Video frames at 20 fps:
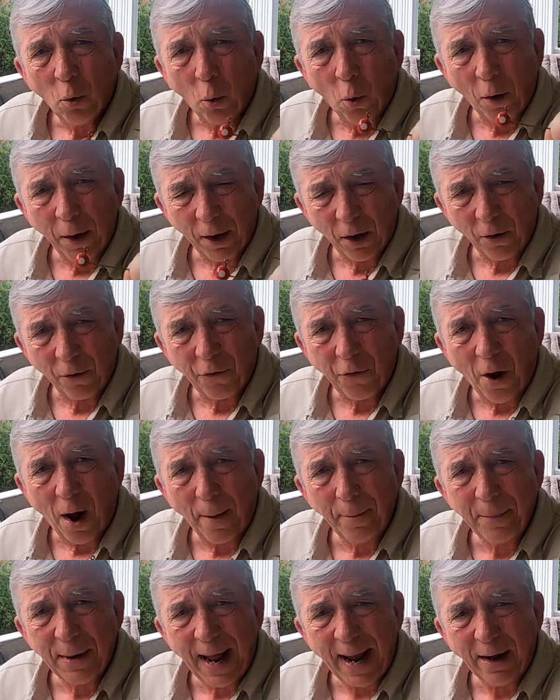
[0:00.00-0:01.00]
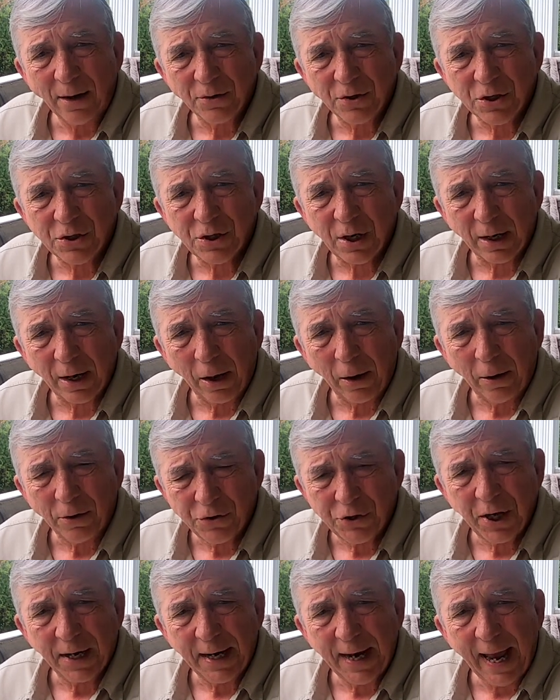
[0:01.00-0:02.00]
where it'll drop down just a little, a
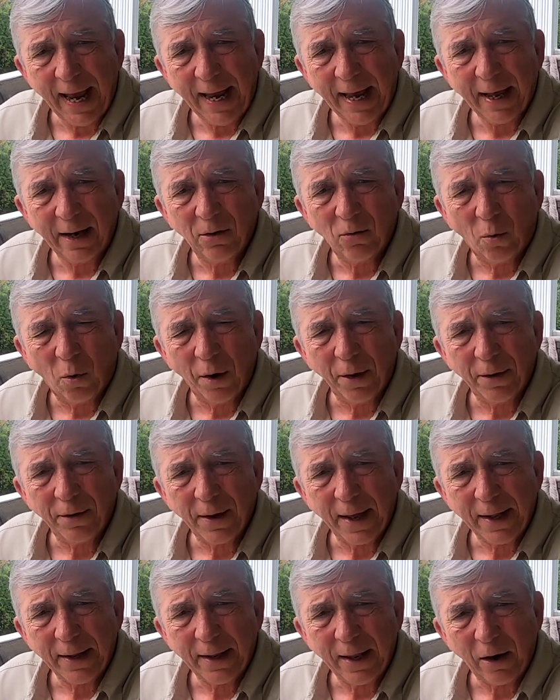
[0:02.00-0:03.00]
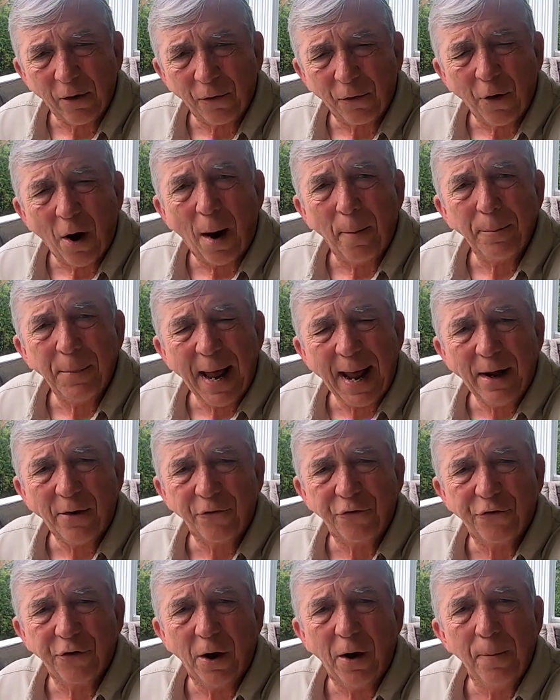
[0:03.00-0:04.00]
jig head where it'll drop
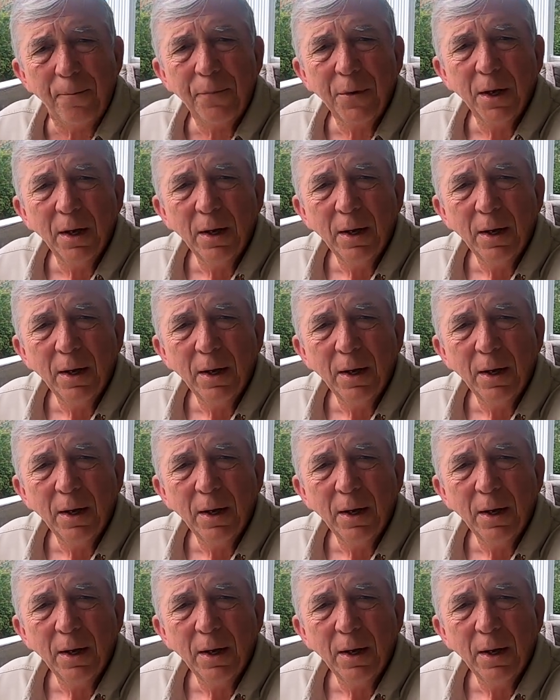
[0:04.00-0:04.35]
down some.